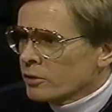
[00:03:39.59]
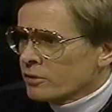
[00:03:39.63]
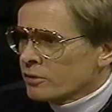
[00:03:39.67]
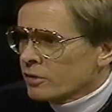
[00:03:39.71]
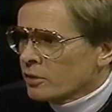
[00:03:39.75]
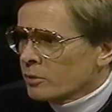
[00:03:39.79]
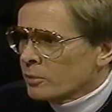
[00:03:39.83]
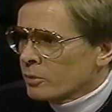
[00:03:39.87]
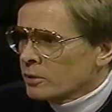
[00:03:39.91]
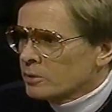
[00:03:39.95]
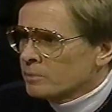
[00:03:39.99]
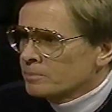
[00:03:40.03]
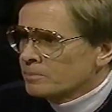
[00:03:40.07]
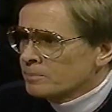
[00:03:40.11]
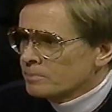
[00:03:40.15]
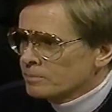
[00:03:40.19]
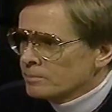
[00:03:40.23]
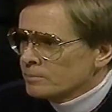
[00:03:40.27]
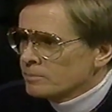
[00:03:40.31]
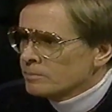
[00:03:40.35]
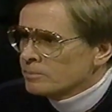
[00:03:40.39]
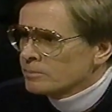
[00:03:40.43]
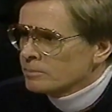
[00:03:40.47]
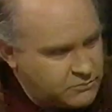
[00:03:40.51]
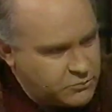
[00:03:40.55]
Not true. If you
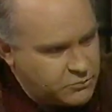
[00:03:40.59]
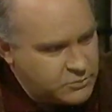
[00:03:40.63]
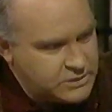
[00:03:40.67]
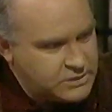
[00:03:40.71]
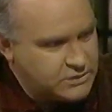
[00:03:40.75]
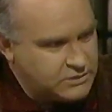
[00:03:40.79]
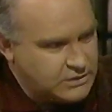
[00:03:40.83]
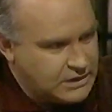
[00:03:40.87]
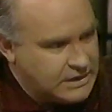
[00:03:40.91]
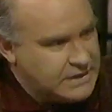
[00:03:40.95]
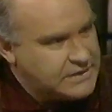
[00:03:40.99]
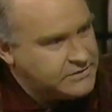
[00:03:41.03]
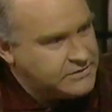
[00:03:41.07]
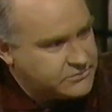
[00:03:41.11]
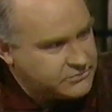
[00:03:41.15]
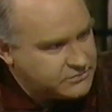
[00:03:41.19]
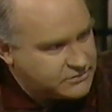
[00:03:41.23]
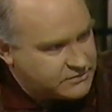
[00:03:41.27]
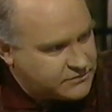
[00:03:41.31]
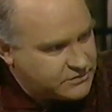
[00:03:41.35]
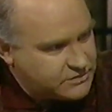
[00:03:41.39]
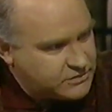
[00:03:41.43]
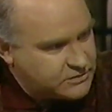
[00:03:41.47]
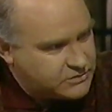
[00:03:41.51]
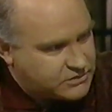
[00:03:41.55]
put a wheel under the
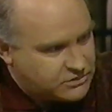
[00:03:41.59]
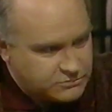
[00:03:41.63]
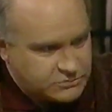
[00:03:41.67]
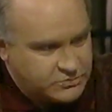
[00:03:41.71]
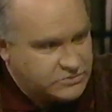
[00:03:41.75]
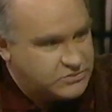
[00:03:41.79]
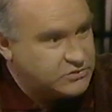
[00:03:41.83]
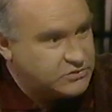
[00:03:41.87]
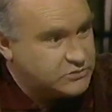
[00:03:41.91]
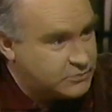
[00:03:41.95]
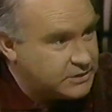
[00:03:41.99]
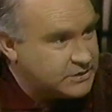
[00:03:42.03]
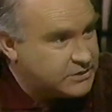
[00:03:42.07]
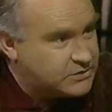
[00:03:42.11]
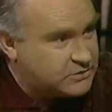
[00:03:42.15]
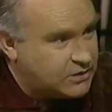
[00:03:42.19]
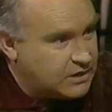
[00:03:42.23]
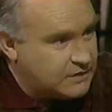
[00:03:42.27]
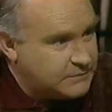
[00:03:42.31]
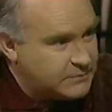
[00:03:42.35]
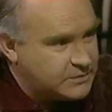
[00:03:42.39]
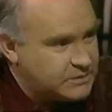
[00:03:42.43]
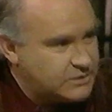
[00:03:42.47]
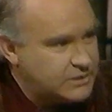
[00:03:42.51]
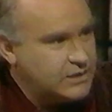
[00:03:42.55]
vehicle, which is quite
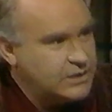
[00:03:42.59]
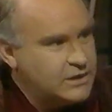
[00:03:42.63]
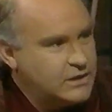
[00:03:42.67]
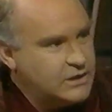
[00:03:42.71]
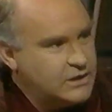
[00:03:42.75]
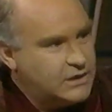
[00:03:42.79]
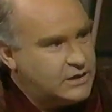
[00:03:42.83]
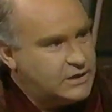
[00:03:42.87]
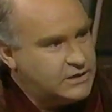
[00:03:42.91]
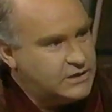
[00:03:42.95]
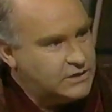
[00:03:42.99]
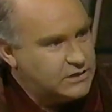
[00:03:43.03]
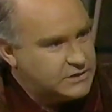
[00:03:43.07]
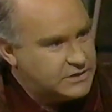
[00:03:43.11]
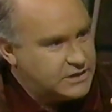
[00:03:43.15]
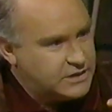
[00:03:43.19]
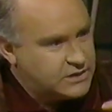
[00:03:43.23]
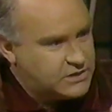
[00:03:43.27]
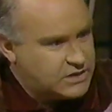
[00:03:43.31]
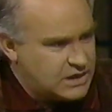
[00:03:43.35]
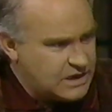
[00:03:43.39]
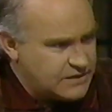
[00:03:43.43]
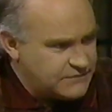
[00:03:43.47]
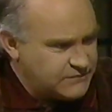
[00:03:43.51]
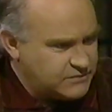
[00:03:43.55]
common, it'll get
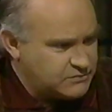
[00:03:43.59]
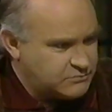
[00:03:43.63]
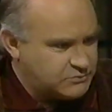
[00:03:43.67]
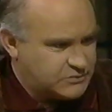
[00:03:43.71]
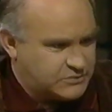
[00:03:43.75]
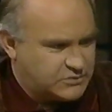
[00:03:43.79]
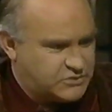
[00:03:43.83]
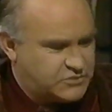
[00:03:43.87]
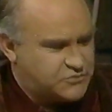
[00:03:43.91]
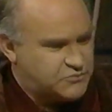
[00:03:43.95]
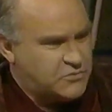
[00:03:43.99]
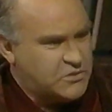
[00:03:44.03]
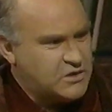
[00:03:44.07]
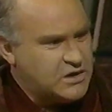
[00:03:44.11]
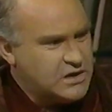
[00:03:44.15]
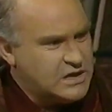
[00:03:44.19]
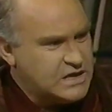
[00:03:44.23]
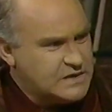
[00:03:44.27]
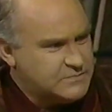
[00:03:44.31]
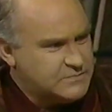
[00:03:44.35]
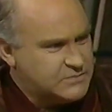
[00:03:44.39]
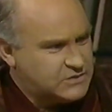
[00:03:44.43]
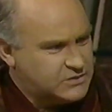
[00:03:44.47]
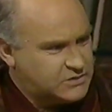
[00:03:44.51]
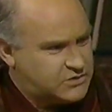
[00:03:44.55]
covered with
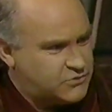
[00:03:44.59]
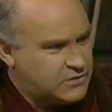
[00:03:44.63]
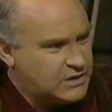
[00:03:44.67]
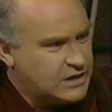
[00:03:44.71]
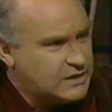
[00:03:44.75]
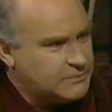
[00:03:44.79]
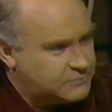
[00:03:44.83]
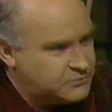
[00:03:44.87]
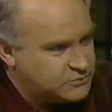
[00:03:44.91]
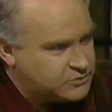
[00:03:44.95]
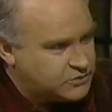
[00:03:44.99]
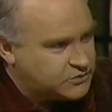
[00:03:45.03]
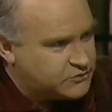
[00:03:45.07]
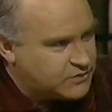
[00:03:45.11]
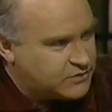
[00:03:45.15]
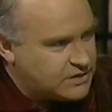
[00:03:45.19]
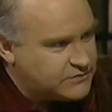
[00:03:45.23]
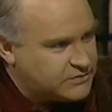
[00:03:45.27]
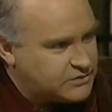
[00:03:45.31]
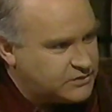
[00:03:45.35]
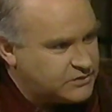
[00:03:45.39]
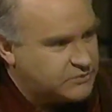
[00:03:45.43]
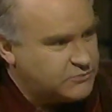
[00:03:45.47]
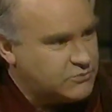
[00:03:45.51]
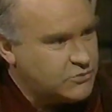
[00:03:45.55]
grime and crap when you're
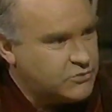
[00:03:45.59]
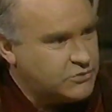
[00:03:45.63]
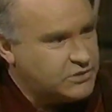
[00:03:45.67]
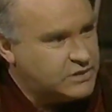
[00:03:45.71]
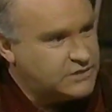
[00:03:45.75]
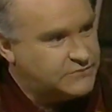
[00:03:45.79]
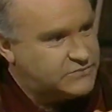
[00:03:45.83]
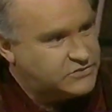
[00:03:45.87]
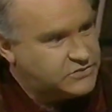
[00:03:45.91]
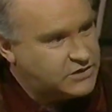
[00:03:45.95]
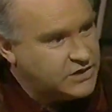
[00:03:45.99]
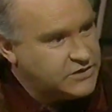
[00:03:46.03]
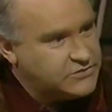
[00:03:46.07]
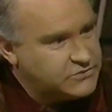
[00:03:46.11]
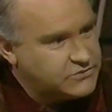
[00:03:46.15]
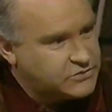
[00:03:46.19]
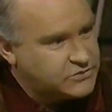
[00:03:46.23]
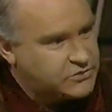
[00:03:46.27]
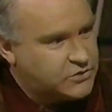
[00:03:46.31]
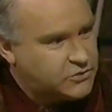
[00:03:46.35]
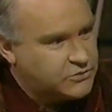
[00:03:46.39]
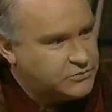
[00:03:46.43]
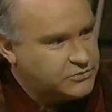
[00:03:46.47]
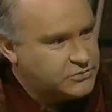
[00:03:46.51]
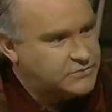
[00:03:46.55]
driving on the road, and if it's
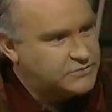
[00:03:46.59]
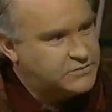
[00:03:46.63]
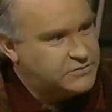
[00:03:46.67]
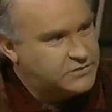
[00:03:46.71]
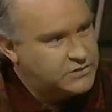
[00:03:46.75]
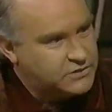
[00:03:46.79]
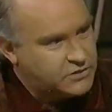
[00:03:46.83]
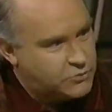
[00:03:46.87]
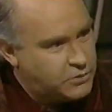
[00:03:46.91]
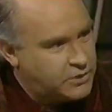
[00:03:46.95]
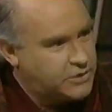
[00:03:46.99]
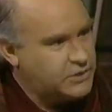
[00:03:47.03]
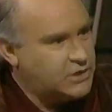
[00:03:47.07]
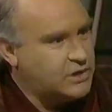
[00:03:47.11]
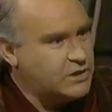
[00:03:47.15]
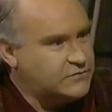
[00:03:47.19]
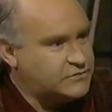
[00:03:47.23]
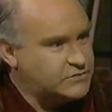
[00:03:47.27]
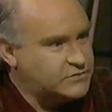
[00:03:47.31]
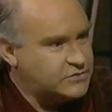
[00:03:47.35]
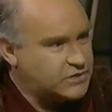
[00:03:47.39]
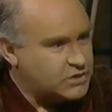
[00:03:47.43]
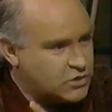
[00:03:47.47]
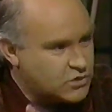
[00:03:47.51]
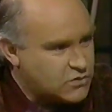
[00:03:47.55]
undercoated, quite
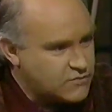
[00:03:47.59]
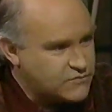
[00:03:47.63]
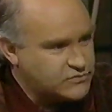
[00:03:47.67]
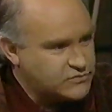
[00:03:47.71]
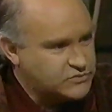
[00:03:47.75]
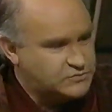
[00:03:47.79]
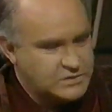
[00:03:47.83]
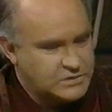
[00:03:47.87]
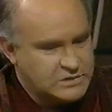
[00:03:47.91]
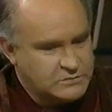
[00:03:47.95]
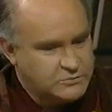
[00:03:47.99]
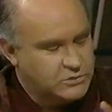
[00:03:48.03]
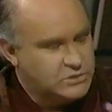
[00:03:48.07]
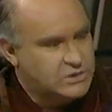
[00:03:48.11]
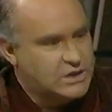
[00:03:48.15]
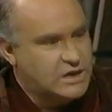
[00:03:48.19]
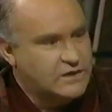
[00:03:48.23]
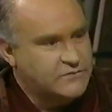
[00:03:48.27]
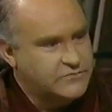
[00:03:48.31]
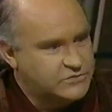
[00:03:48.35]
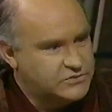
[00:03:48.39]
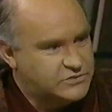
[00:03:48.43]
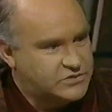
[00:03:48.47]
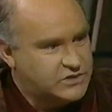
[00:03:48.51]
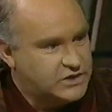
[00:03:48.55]
often the overspray will
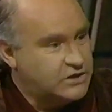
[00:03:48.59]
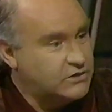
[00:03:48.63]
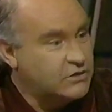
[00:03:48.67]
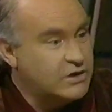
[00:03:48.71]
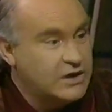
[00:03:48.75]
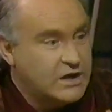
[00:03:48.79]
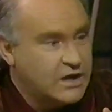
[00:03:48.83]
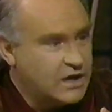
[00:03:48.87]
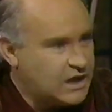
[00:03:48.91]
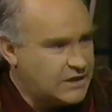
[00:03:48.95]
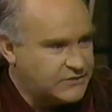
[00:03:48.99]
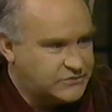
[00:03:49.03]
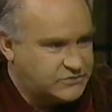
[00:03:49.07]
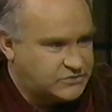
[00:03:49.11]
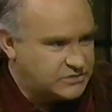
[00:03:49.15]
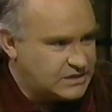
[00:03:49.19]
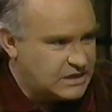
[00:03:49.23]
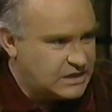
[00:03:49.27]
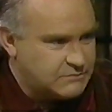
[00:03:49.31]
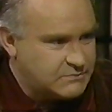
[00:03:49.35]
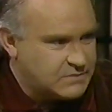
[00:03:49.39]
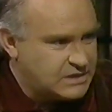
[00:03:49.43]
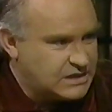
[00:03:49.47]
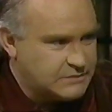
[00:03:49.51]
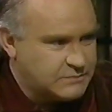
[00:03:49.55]
cover the tire. I've seen
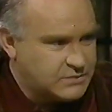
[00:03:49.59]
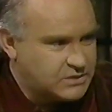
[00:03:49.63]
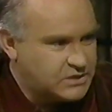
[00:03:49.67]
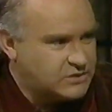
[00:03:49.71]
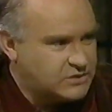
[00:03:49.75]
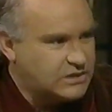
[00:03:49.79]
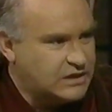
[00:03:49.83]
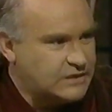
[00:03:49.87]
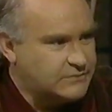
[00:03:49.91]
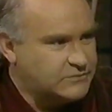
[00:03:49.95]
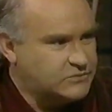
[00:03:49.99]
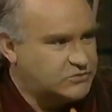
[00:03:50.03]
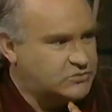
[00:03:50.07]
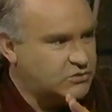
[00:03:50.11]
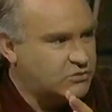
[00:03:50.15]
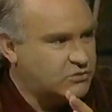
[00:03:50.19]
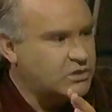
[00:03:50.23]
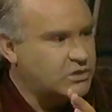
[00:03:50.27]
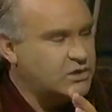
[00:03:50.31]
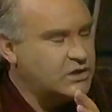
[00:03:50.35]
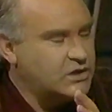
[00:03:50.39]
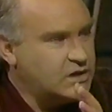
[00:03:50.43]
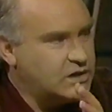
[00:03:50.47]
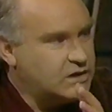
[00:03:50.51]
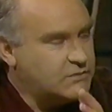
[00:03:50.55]
that many, many times. So
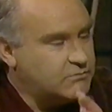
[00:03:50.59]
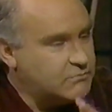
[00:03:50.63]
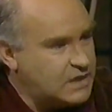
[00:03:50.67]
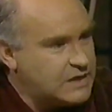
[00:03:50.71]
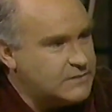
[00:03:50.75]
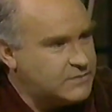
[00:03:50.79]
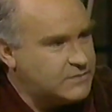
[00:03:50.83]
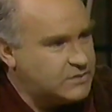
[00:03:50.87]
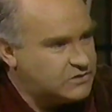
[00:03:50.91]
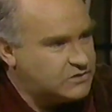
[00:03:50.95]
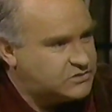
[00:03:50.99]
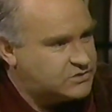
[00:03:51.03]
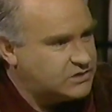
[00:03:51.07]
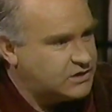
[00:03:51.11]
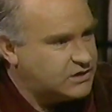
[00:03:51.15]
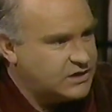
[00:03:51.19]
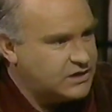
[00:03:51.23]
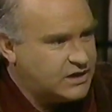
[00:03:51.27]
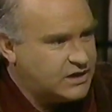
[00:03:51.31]
maybe it's,